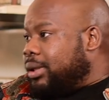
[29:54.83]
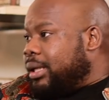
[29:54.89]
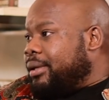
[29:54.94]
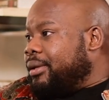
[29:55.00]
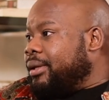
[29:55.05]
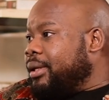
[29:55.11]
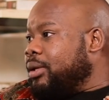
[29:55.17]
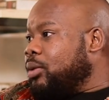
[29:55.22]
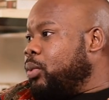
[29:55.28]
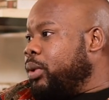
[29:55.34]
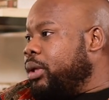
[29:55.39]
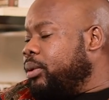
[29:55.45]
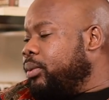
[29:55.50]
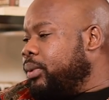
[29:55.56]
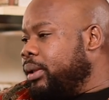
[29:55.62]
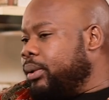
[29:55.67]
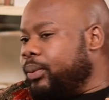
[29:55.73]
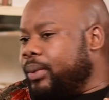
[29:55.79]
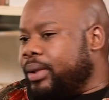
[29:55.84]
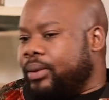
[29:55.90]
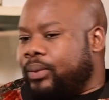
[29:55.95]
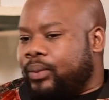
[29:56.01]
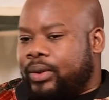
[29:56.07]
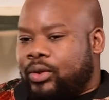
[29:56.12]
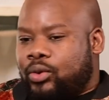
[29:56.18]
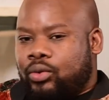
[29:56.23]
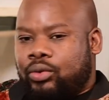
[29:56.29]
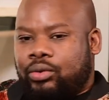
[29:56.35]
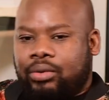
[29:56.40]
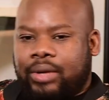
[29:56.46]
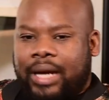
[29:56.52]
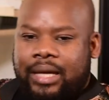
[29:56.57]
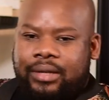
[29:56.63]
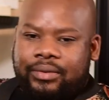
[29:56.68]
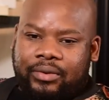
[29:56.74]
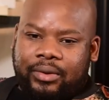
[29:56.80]
I think mm -hmm. we, we, we, we took you
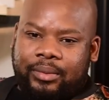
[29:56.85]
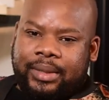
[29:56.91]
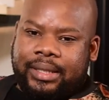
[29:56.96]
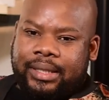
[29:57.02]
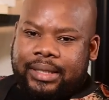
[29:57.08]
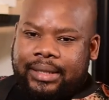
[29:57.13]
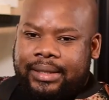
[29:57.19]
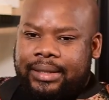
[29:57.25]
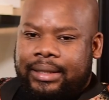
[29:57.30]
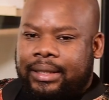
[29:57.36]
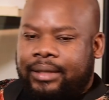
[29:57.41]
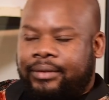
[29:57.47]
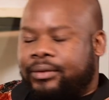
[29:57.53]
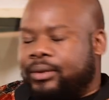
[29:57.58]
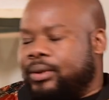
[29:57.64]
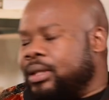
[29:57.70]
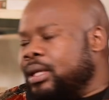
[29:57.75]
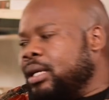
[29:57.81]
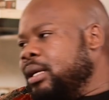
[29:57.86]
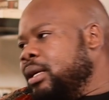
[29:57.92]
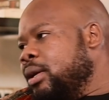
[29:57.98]
guys from a certain level.